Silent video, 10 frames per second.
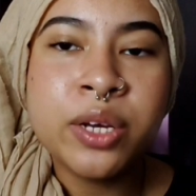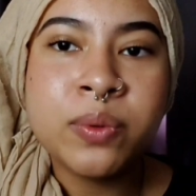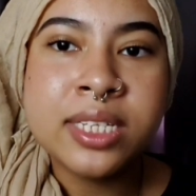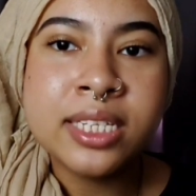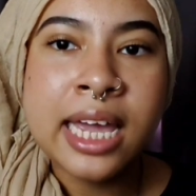
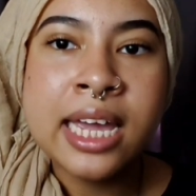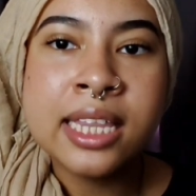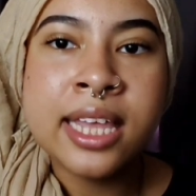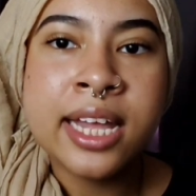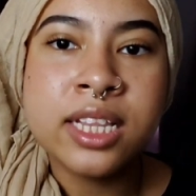was
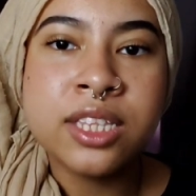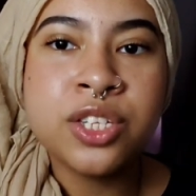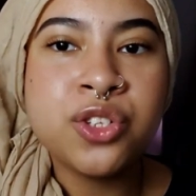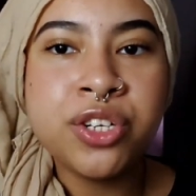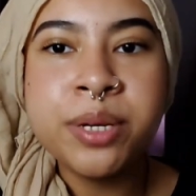saying that the
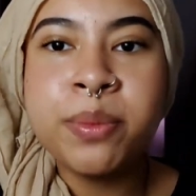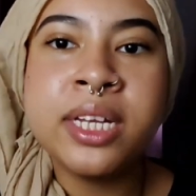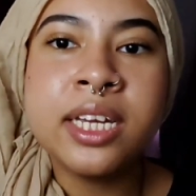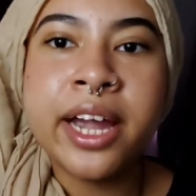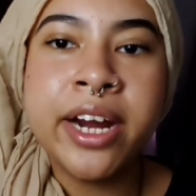three
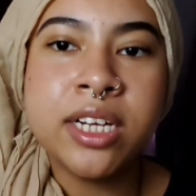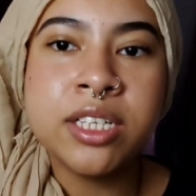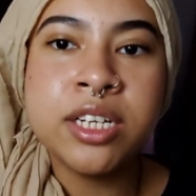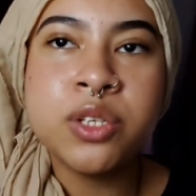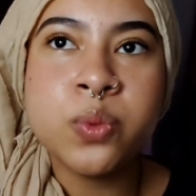main
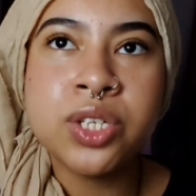characters,